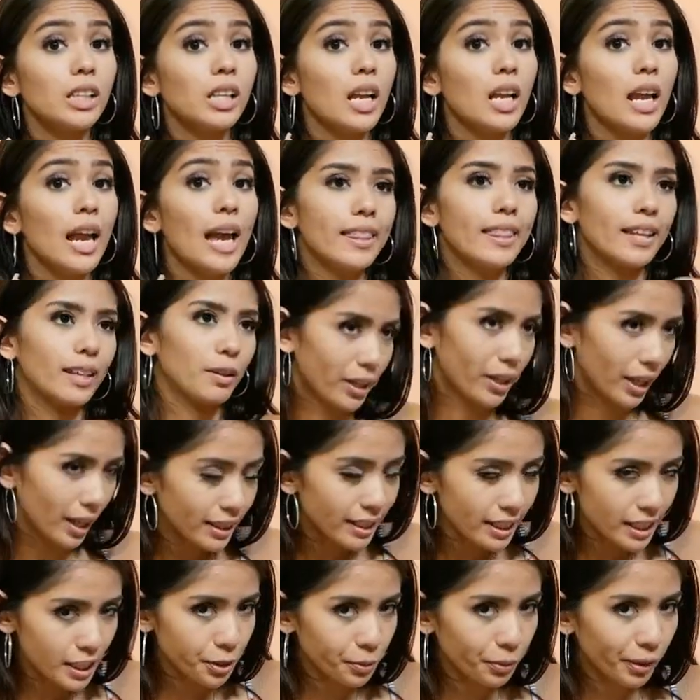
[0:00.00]
And then we got
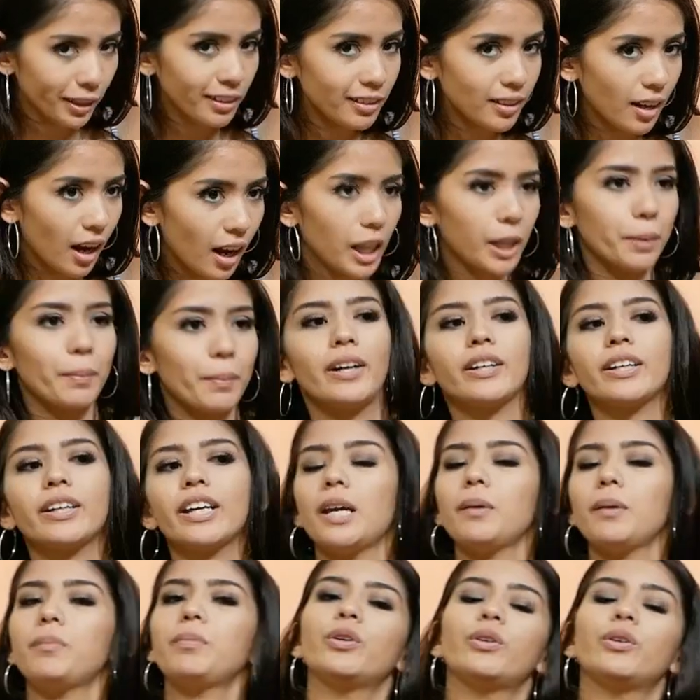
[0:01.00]
this one, all about
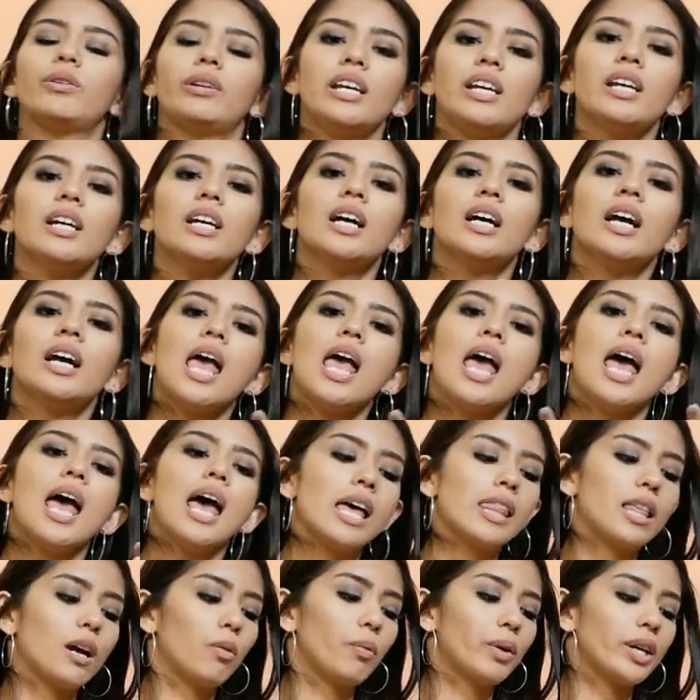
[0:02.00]
K-Beauty.
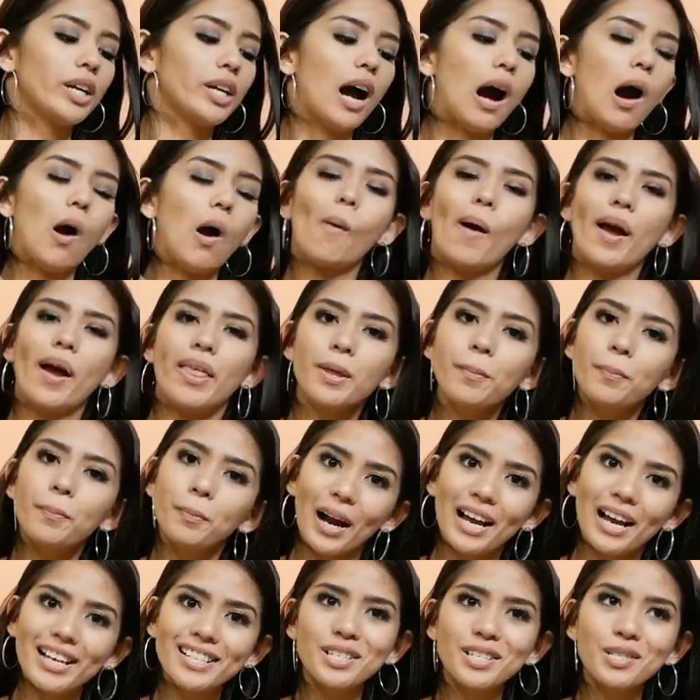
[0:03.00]
And then we got When the
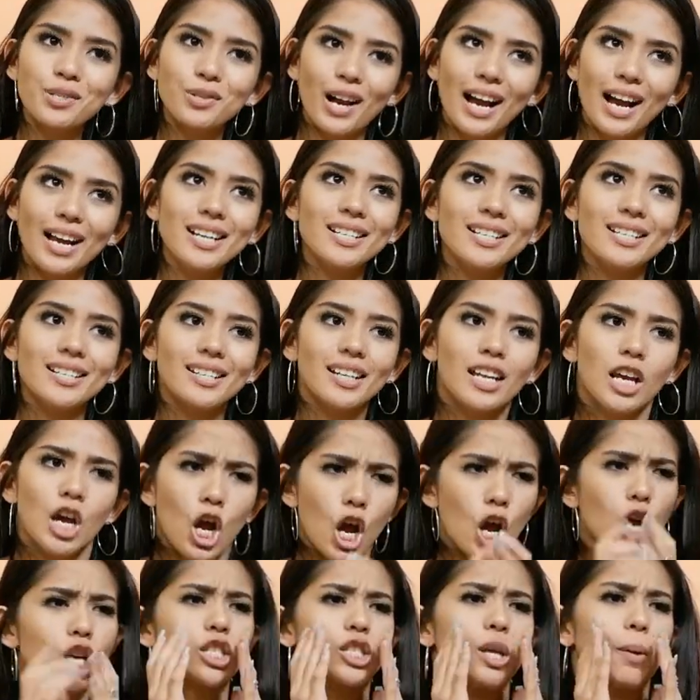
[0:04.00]
Price is Right.
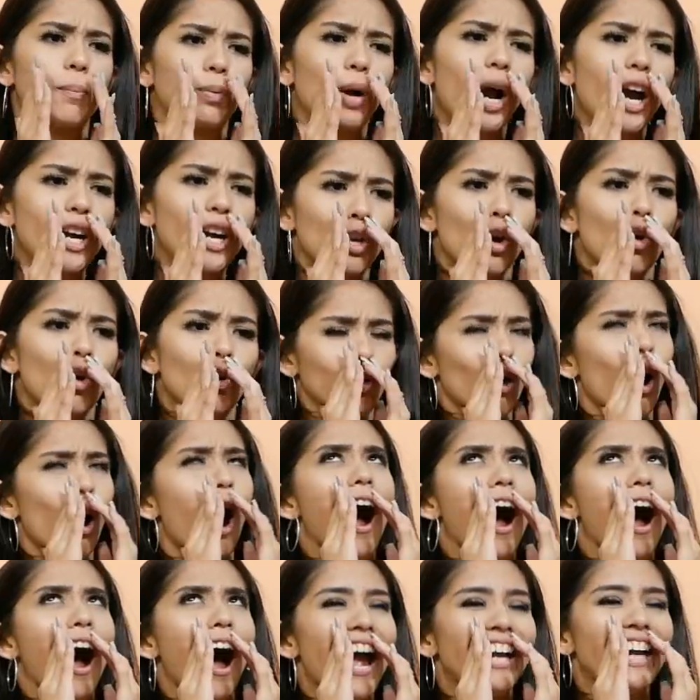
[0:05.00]
Is the price
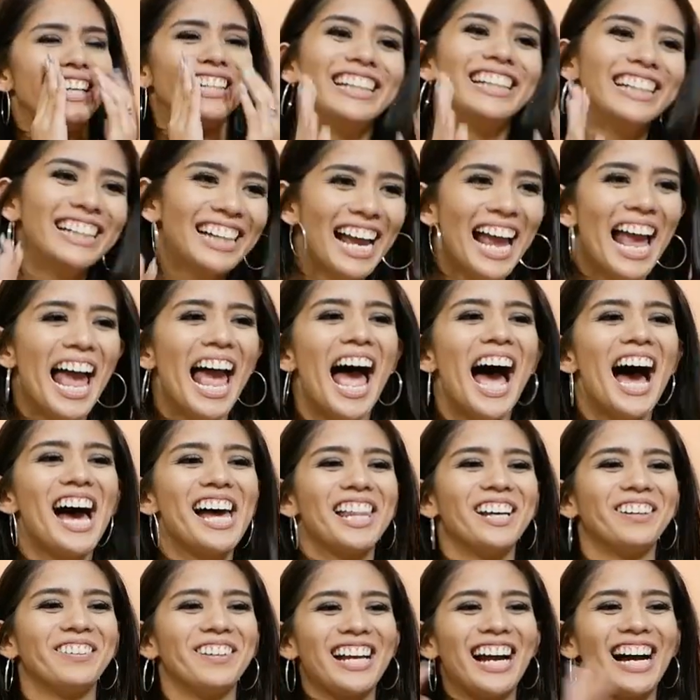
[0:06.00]
right? And
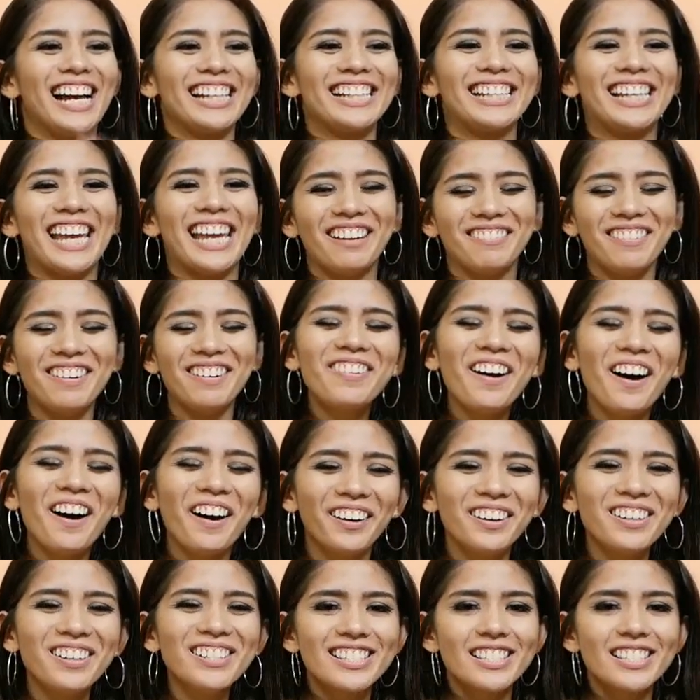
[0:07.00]
then we got Game of
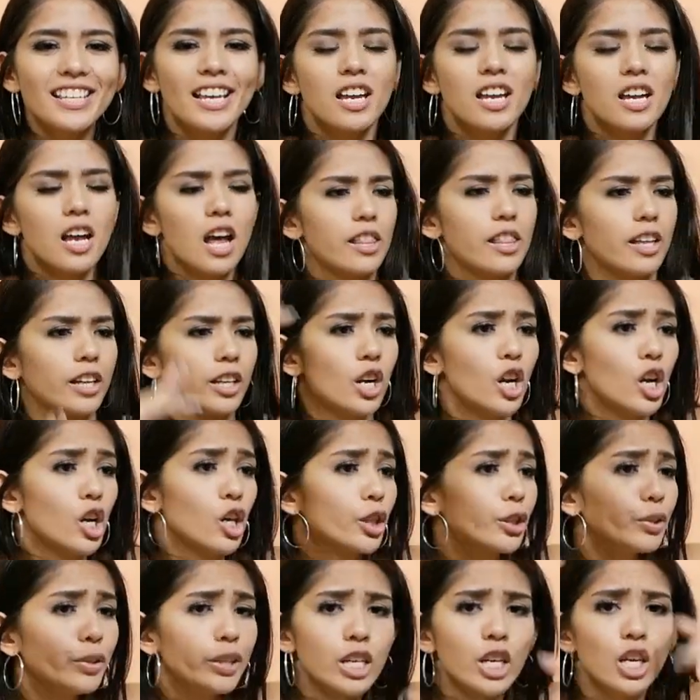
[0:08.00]
Hosts. And then
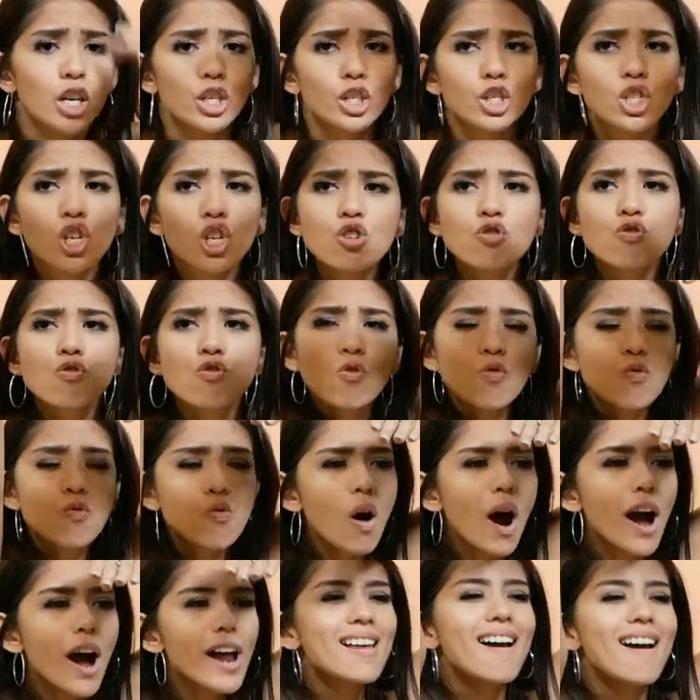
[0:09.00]
3, 2,
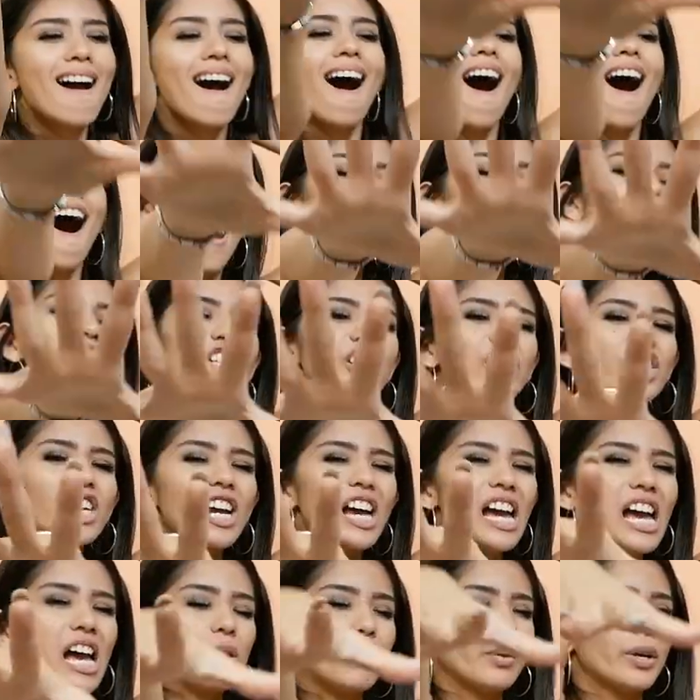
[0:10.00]
1,
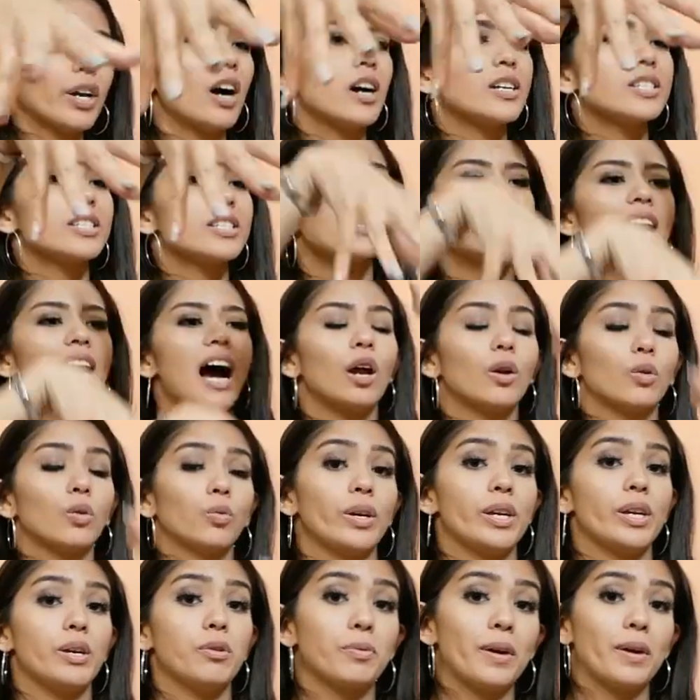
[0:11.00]
auction. We also got
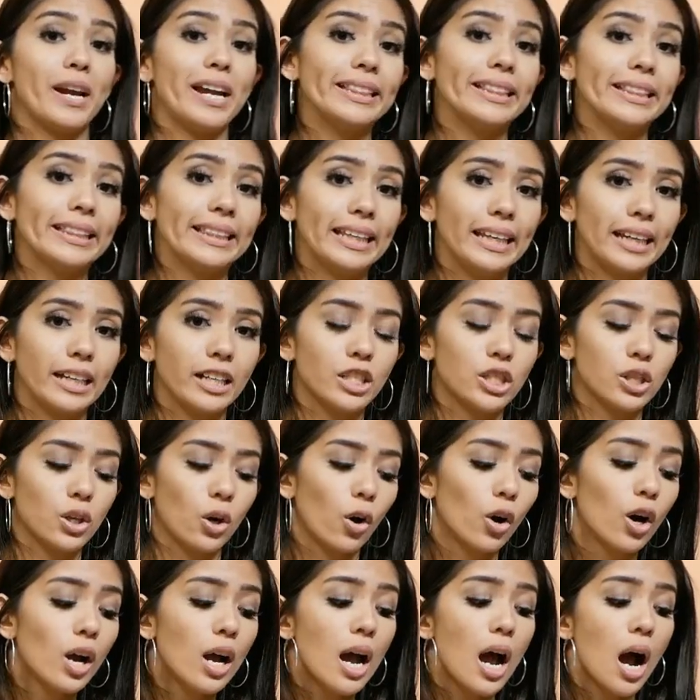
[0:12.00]
We Rate Things.
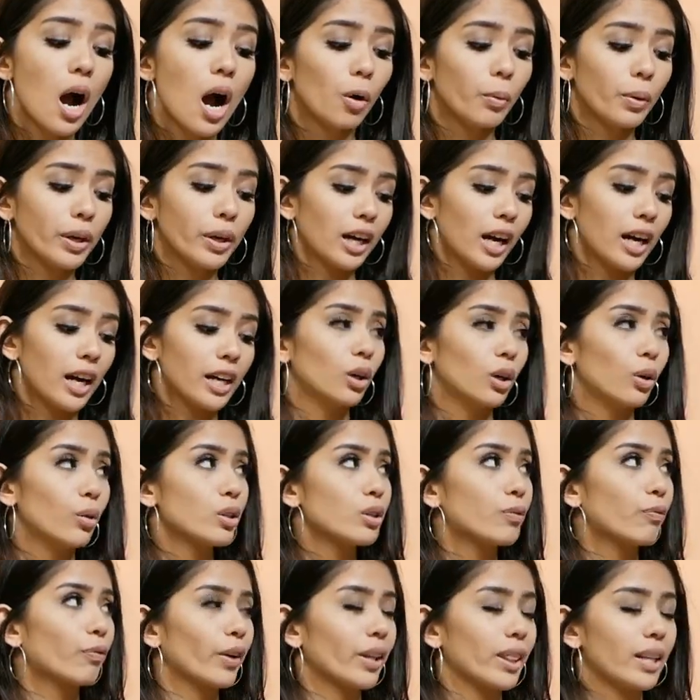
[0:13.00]
So we got those
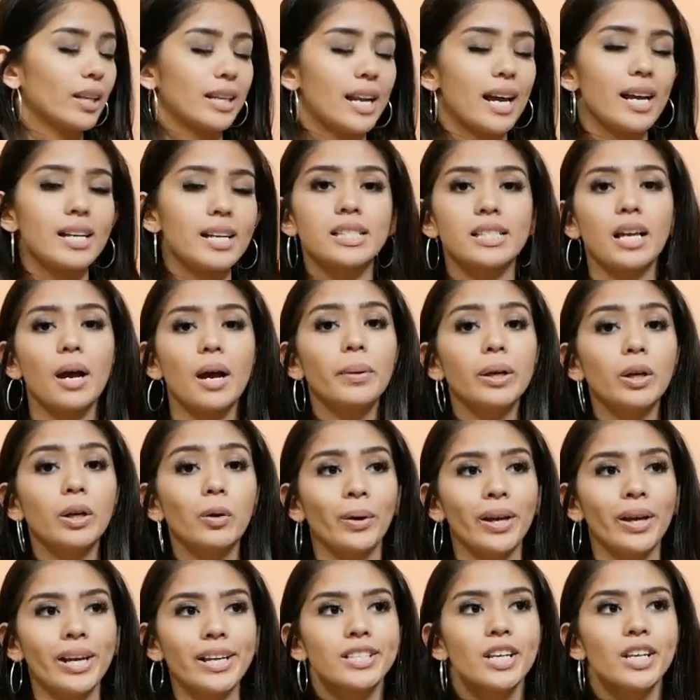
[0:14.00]
for the next coming
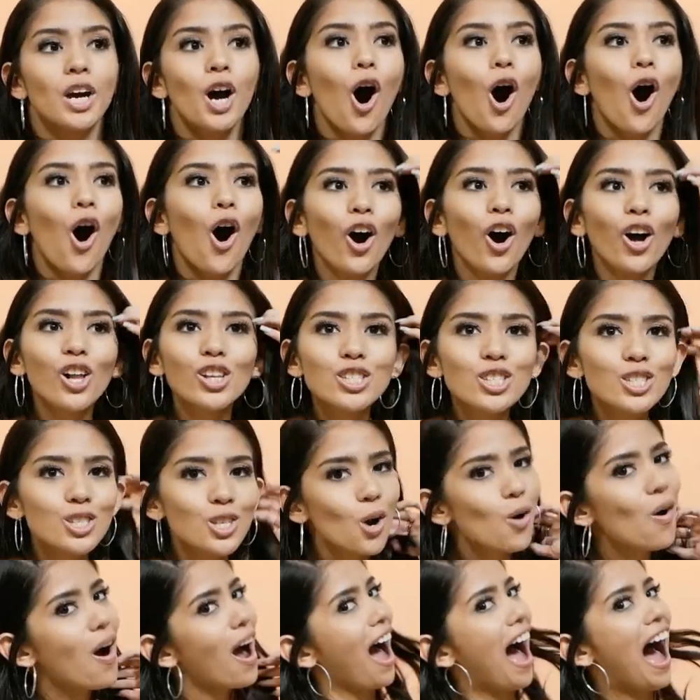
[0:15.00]
weeks. Also,
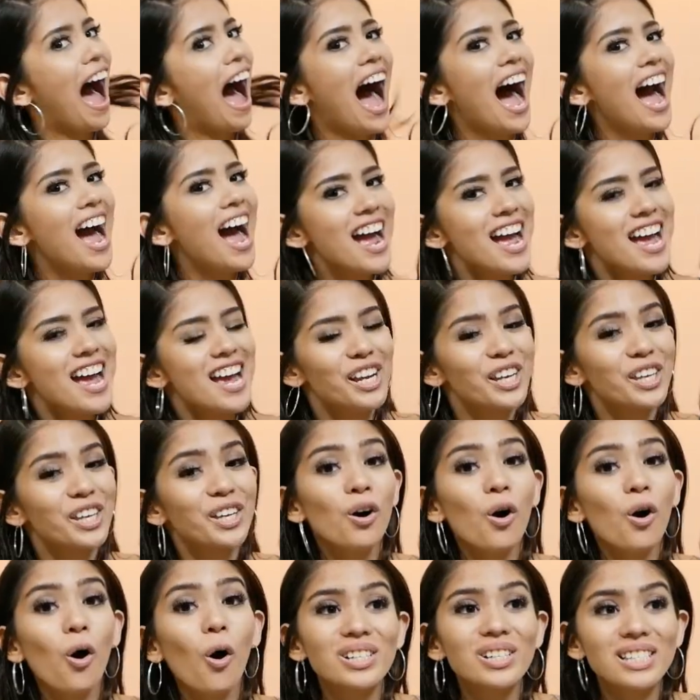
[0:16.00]
ha, yung
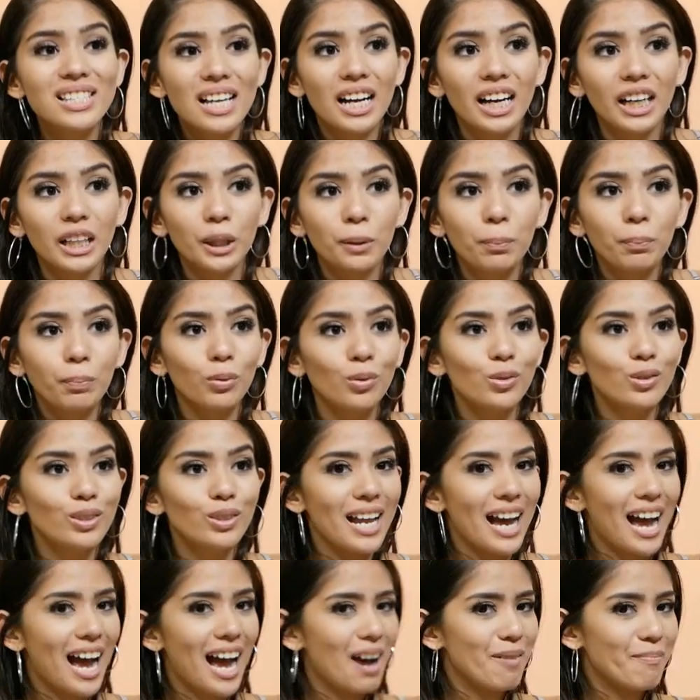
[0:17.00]
host hunt po
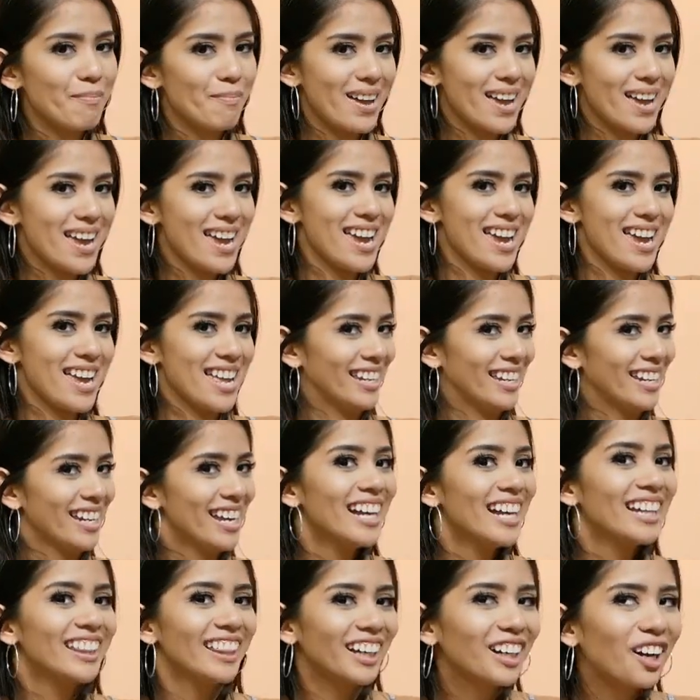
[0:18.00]
namin.
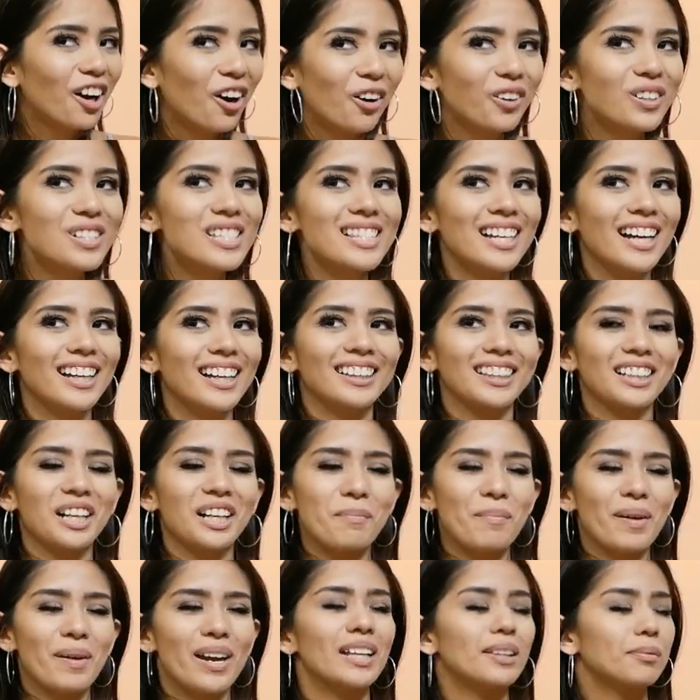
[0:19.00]
Nagka-host hunt
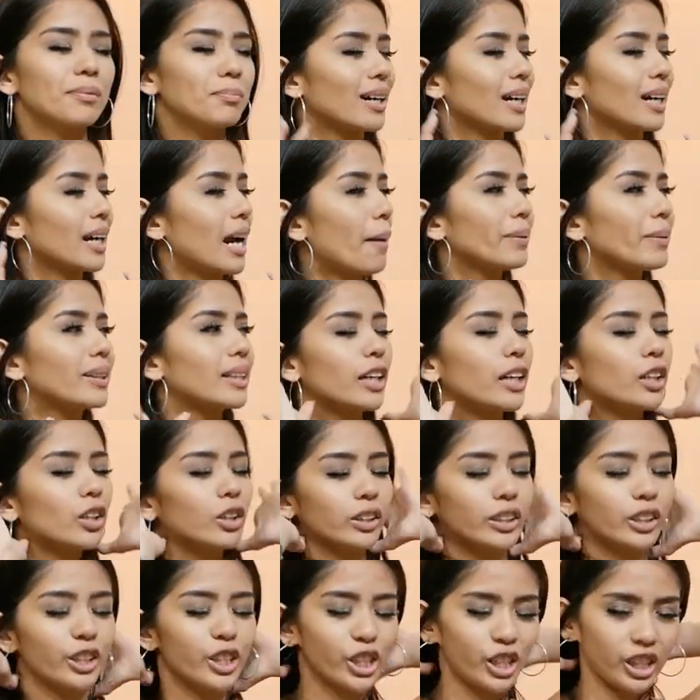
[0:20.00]
kami. At marami tayong
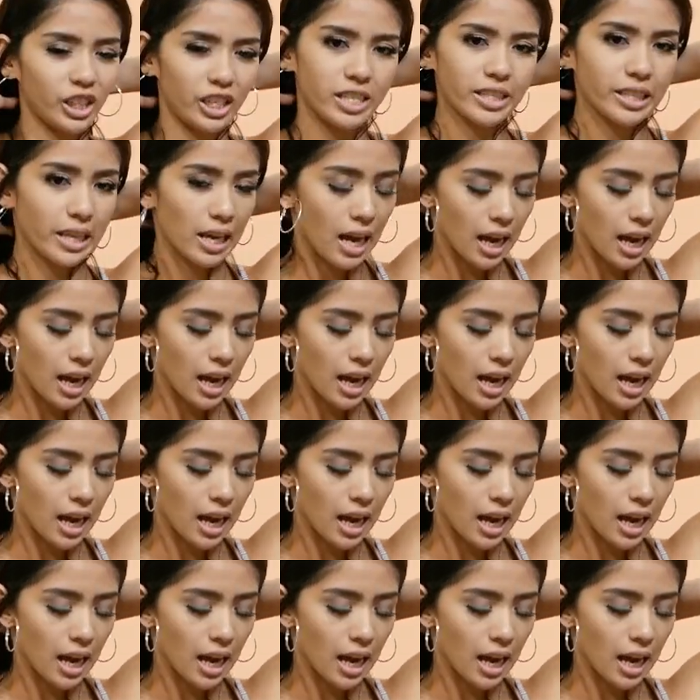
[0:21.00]
auditionees.